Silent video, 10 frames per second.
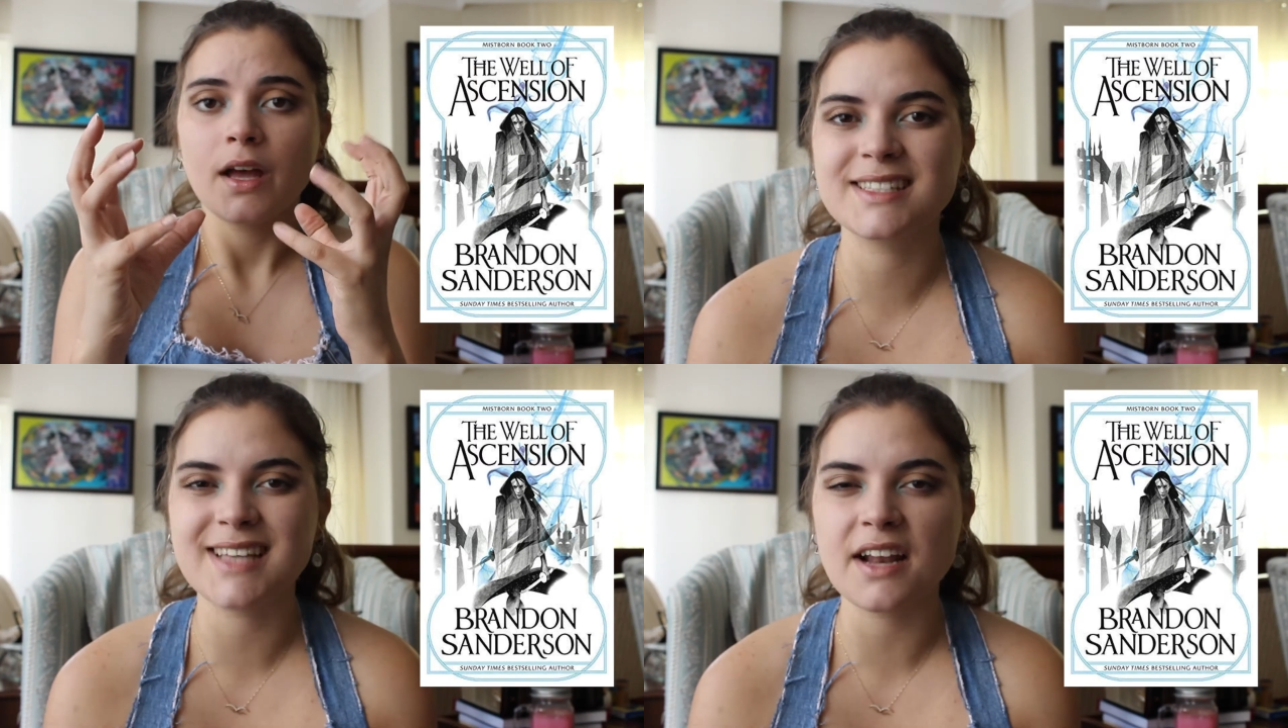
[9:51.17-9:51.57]

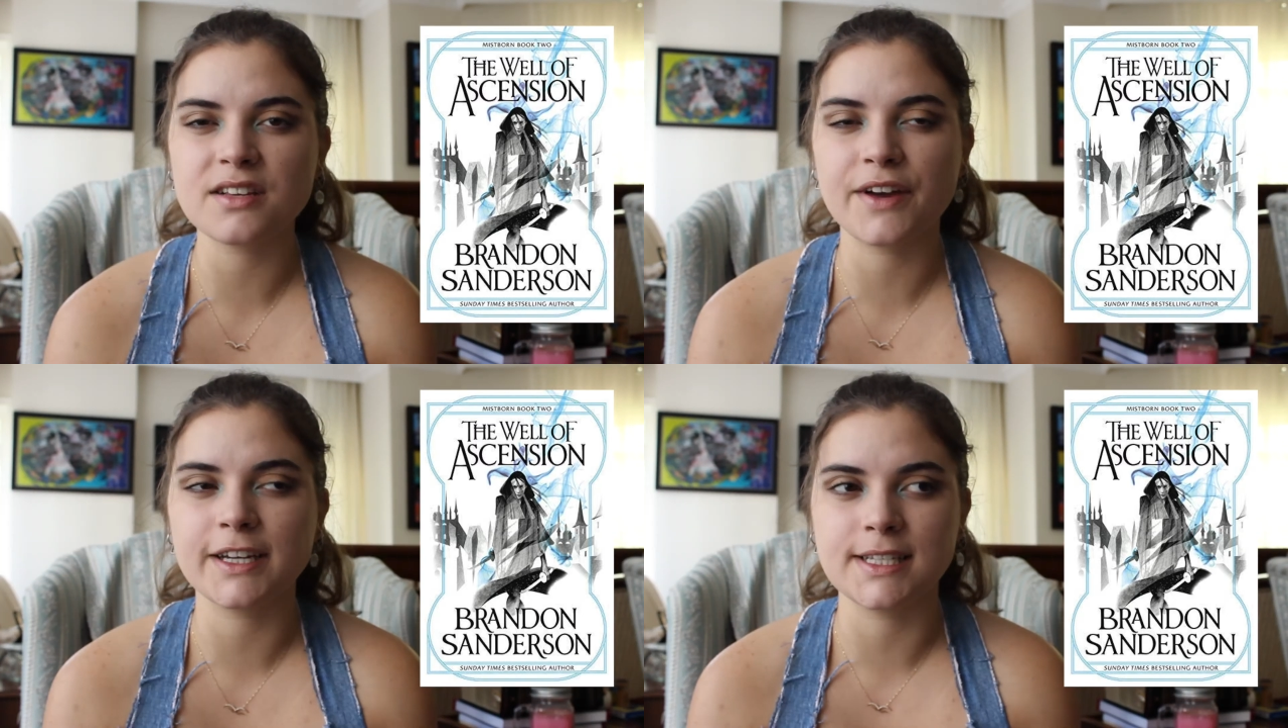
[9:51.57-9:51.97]

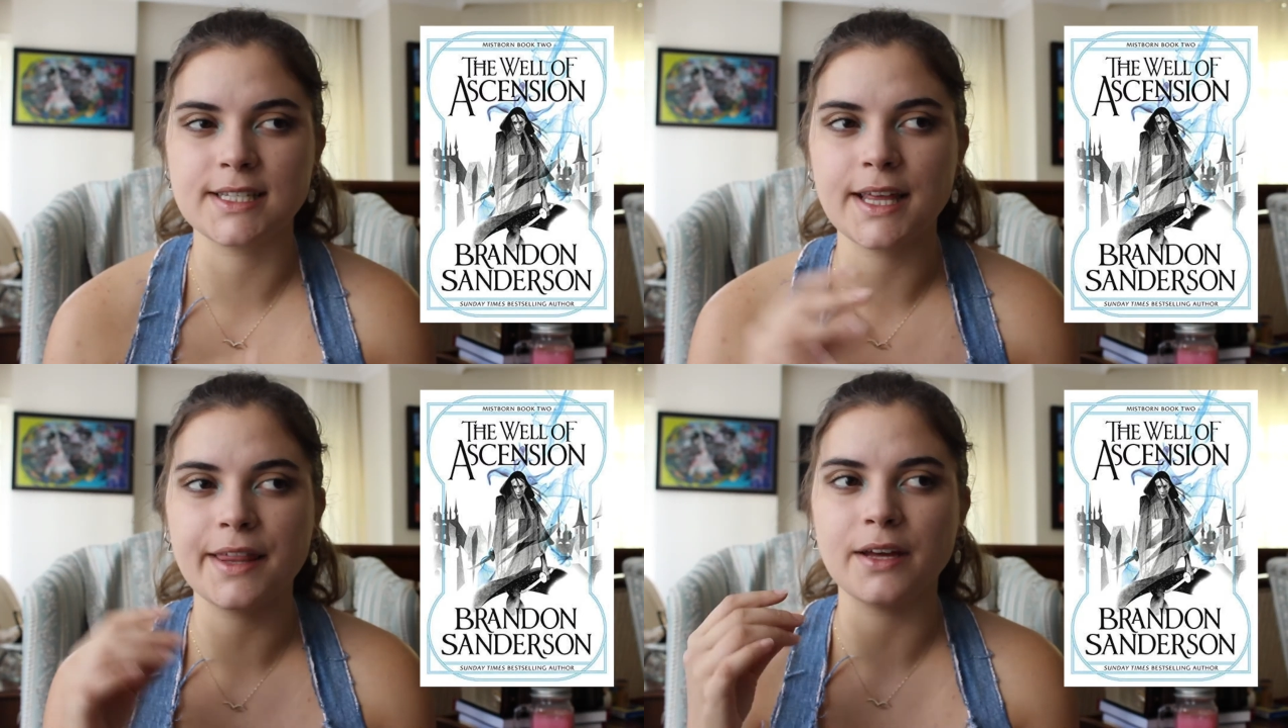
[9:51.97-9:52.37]
satisfying to
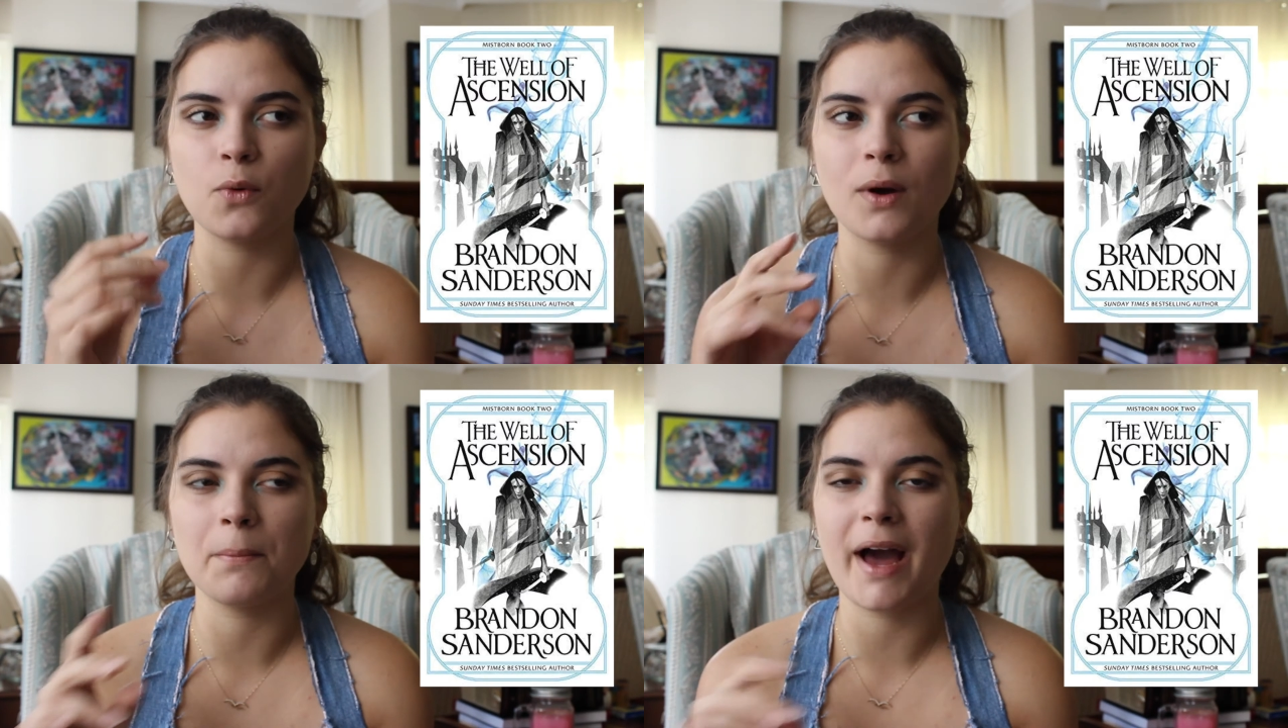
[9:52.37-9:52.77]
see that
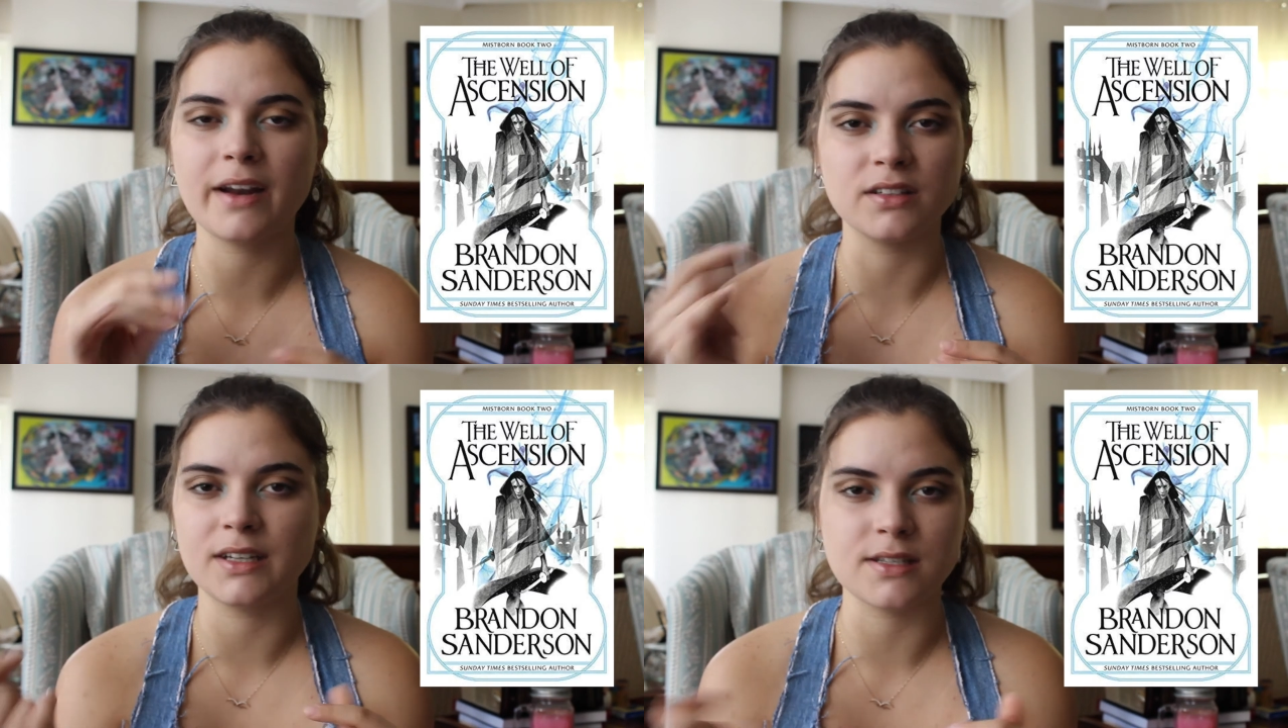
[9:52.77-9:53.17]
one
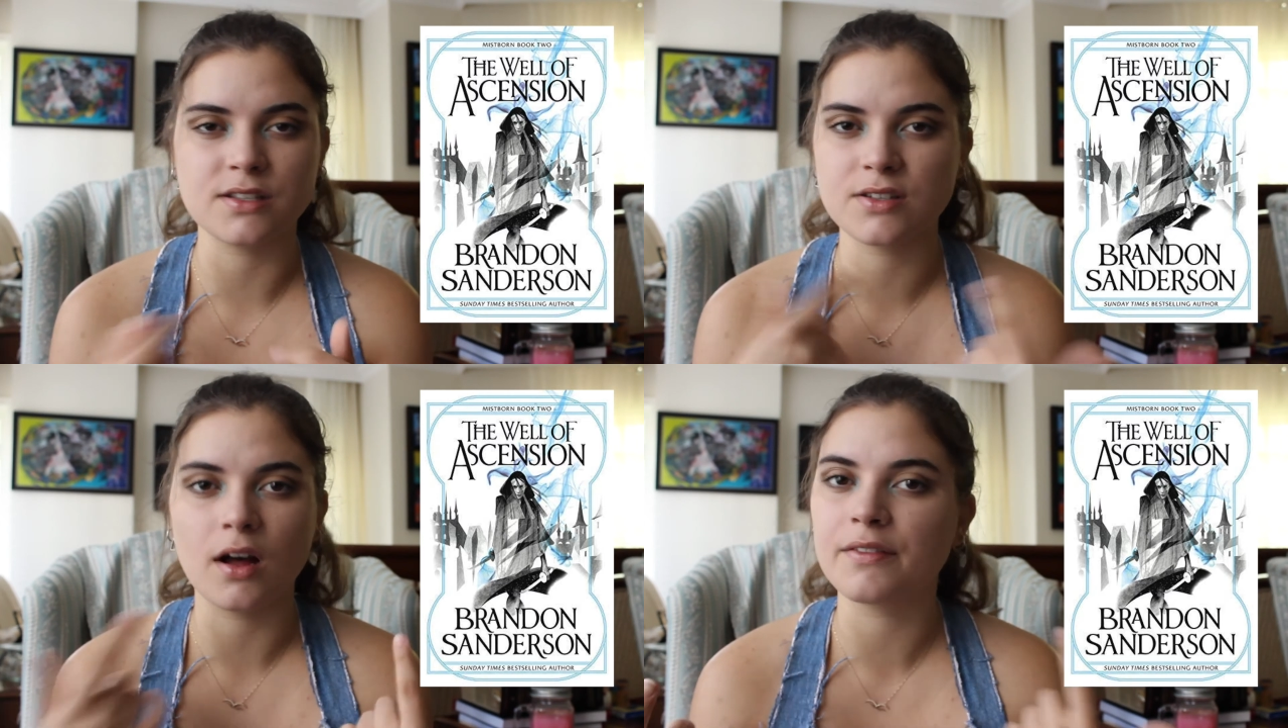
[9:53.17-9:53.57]
battle doesn't
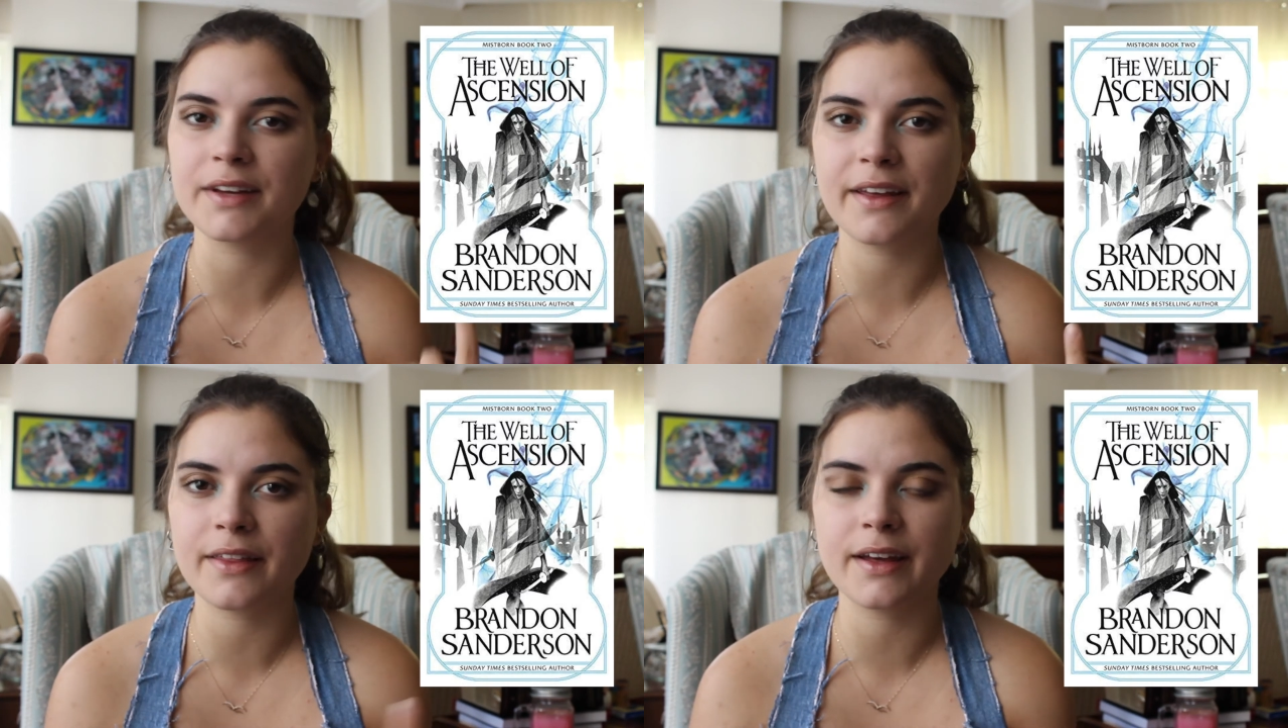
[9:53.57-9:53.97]
solve
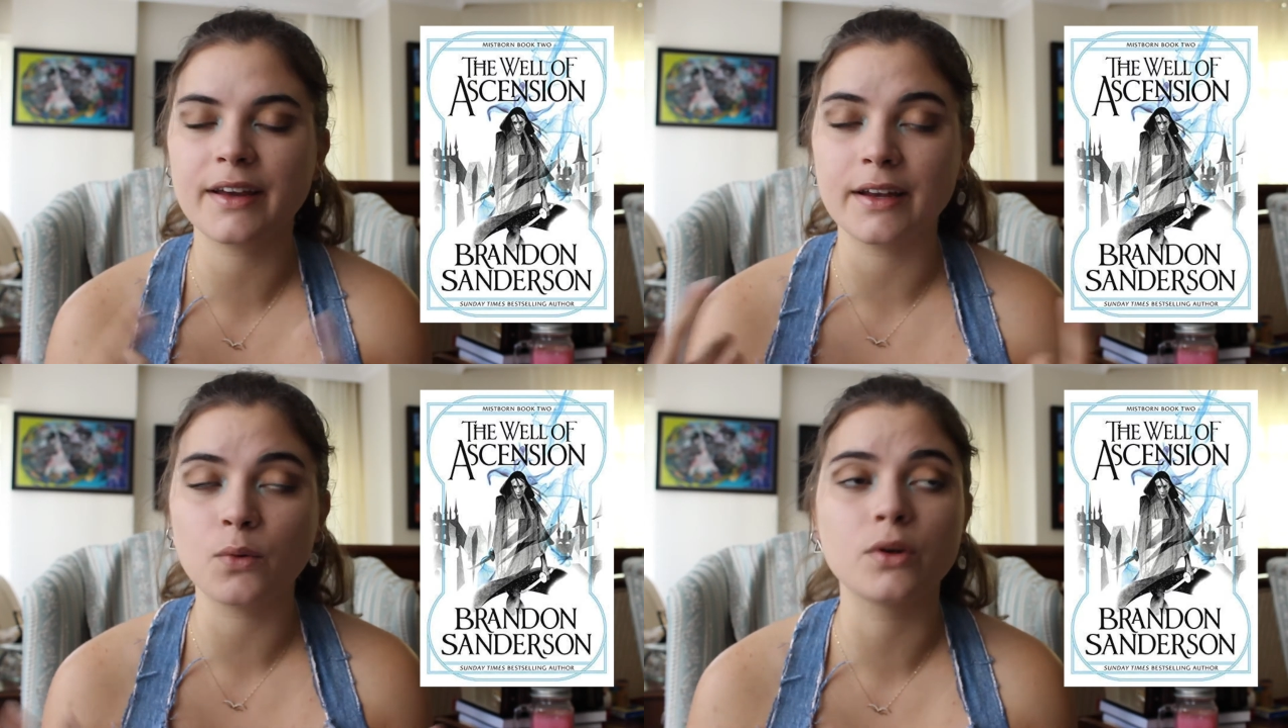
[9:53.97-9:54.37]
anything
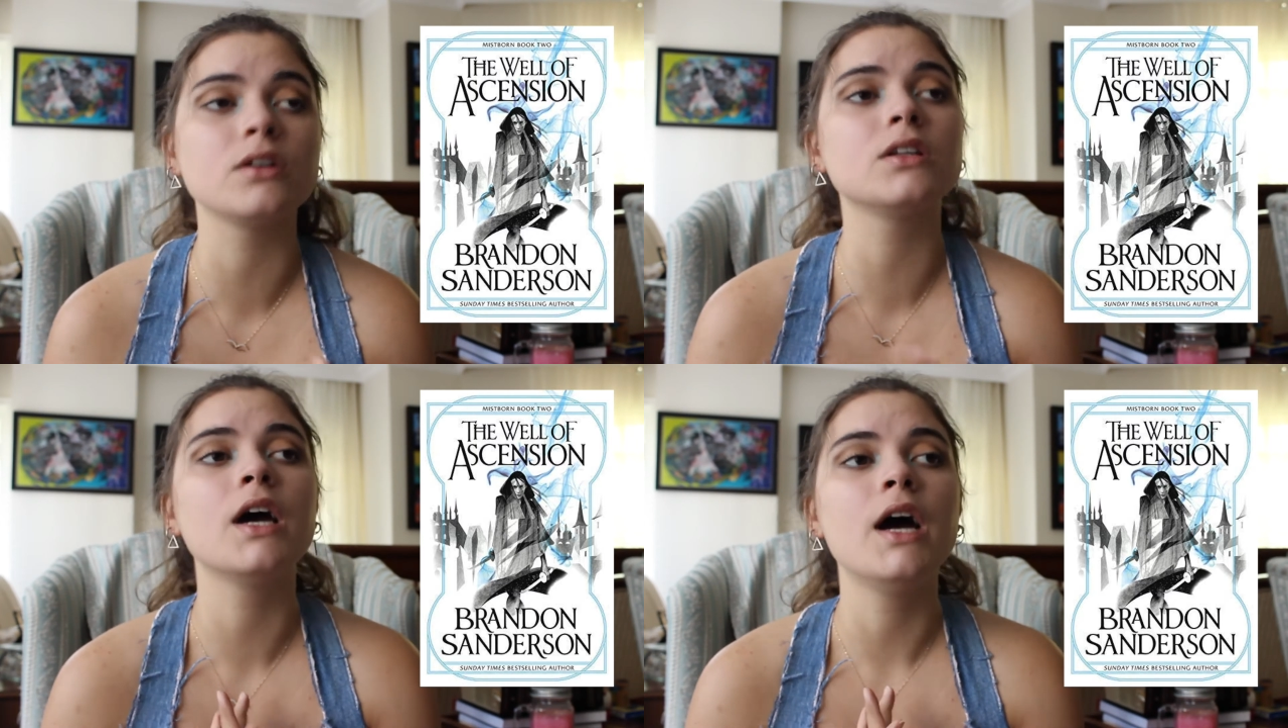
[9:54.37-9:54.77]
in a
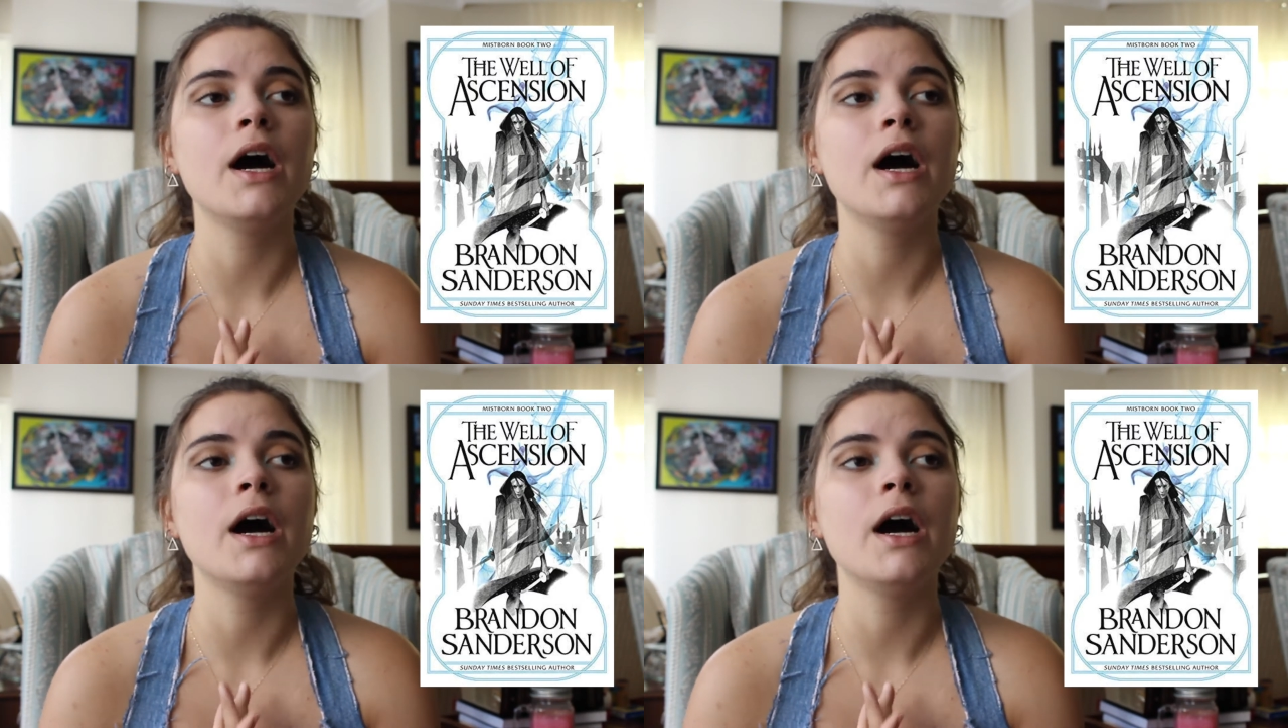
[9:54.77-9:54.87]
world,